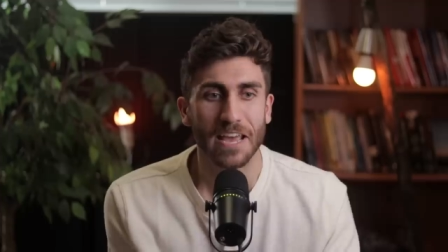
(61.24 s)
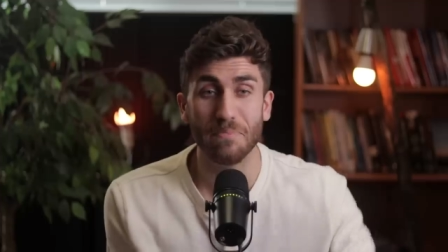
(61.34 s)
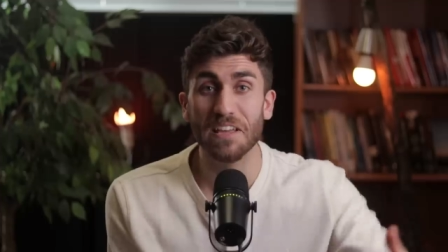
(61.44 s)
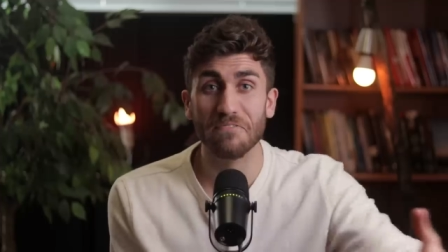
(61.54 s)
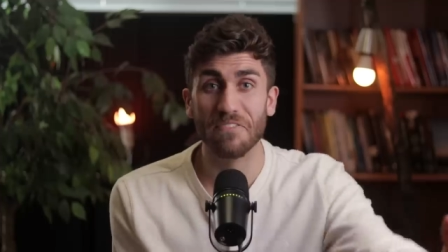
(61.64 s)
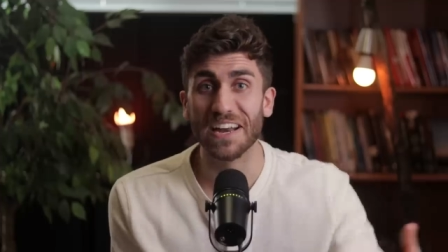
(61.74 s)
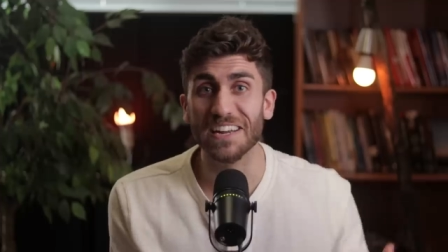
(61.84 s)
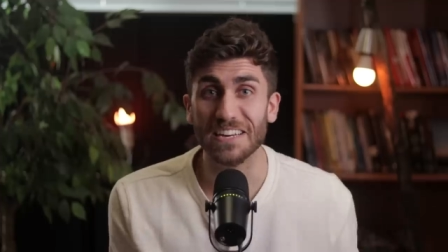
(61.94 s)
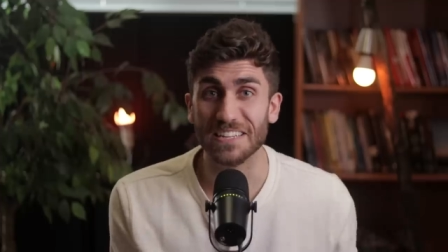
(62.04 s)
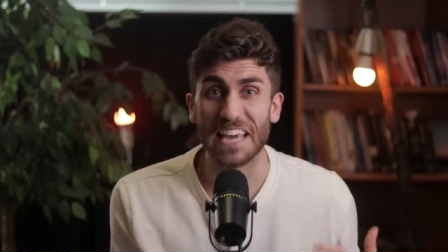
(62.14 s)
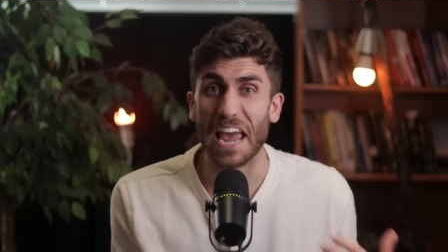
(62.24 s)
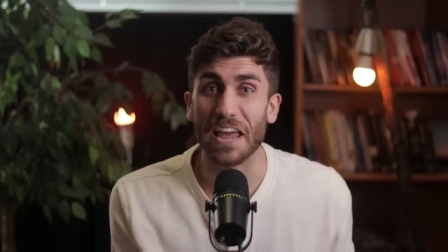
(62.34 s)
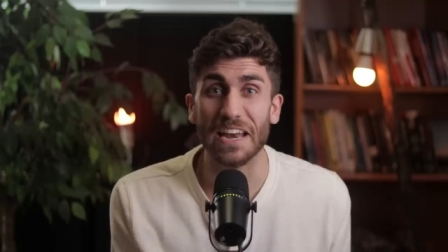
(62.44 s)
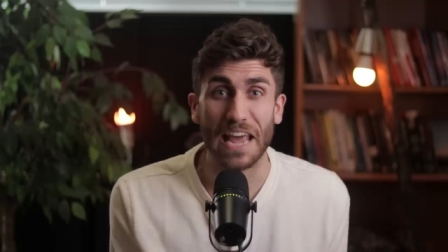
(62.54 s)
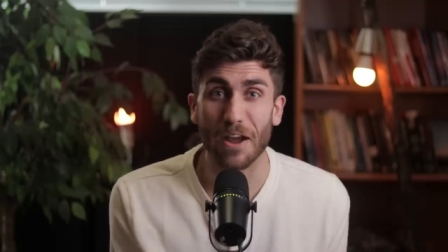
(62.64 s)
and and be invited into the
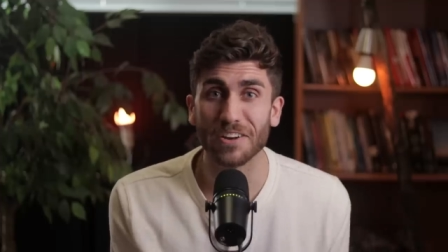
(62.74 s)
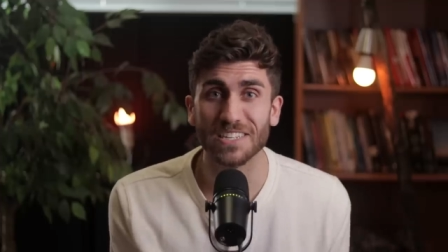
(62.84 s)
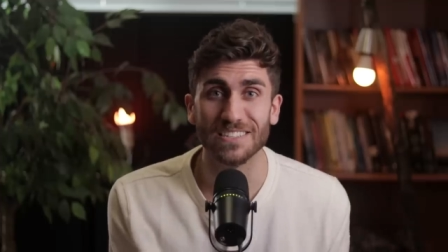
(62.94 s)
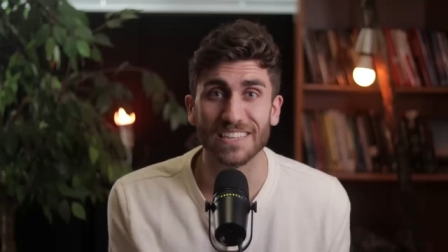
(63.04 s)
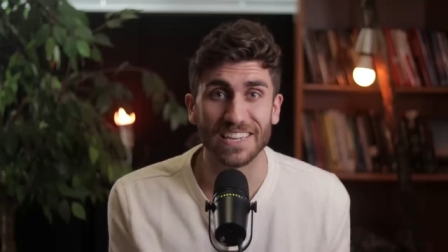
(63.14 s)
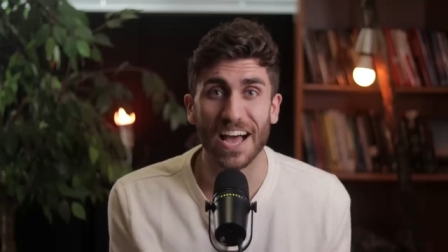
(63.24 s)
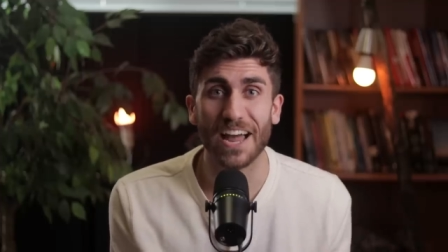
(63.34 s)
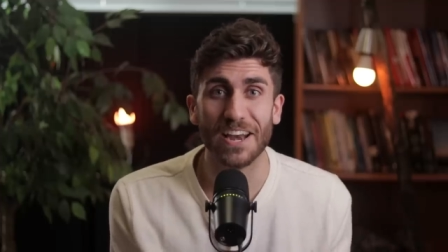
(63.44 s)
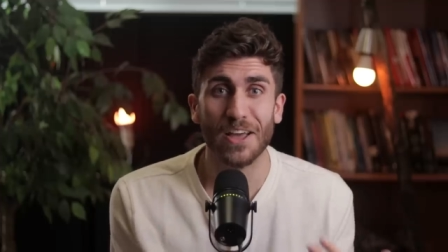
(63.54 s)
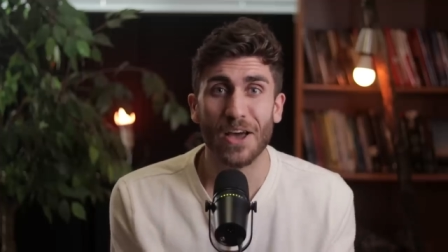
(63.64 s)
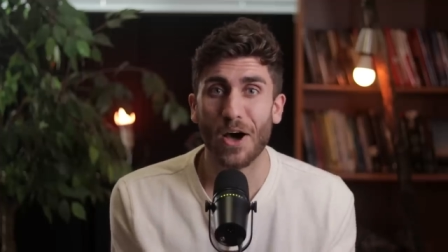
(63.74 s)
inheritance that God